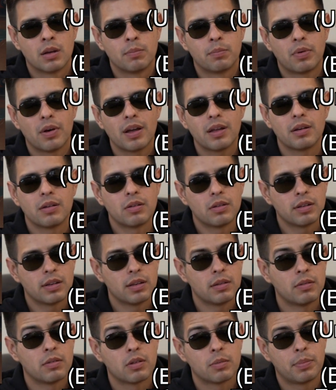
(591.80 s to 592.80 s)
But
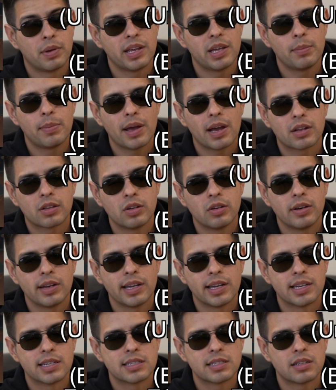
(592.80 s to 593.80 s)
piggyback
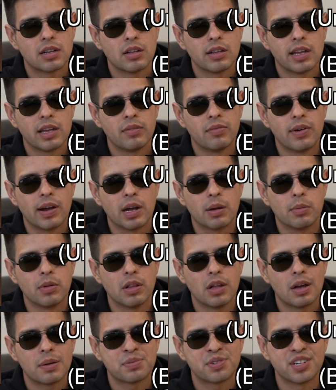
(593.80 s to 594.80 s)
tuning is still a
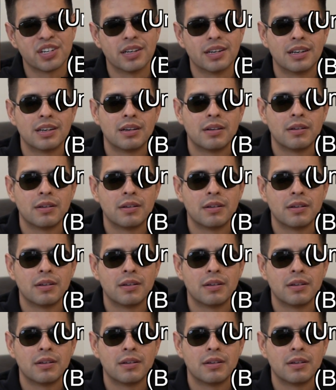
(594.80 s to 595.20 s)
viable option.